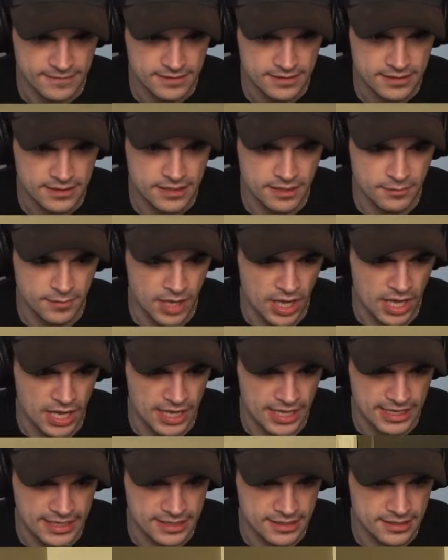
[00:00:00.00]
Come
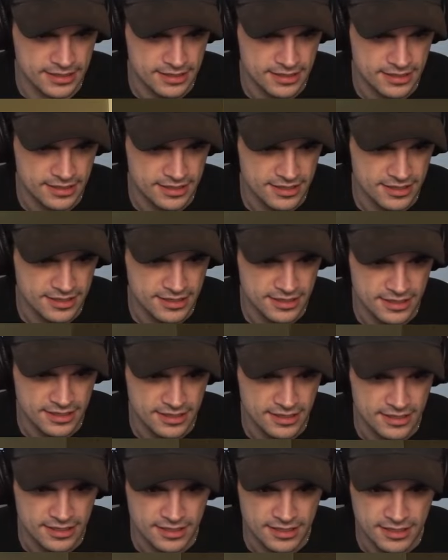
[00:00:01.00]
on.
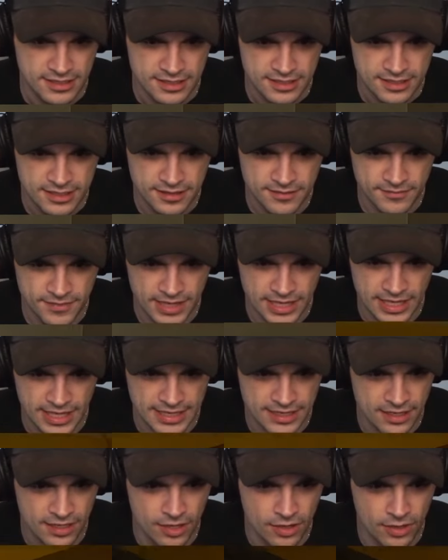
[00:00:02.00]
Come on.
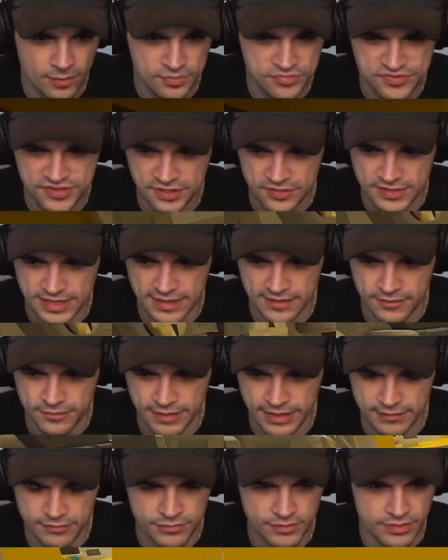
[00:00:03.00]
Oh, I'm still not in the
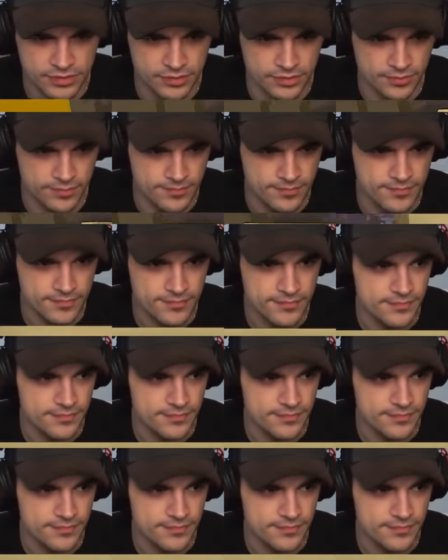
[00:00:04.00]
right room.